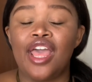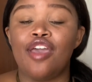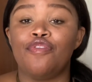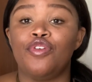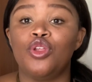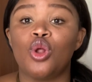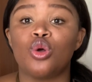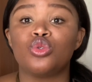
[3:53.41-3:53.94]

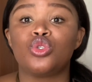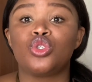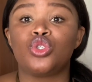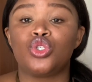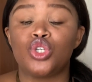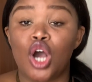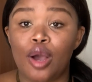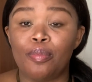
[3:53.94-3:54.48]
if you don't
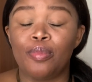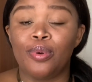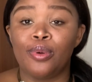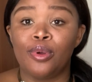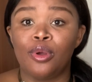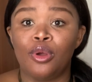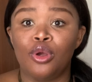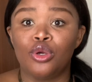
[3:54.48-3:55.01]
stop
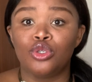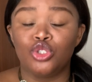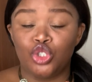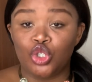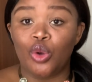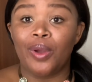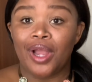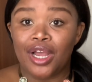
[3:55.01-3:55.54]

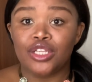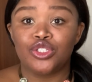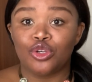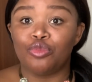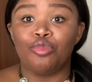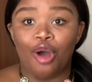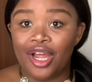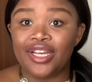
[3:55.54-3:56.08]
showing us
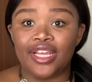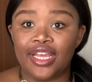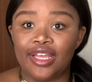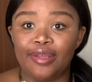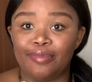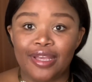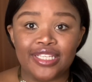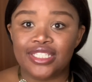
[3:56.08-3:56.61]
your
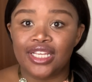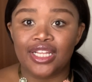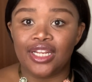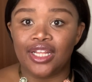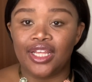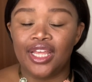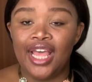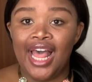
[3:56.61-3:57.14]
body,
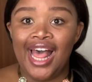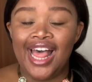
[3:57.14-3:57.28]
basically,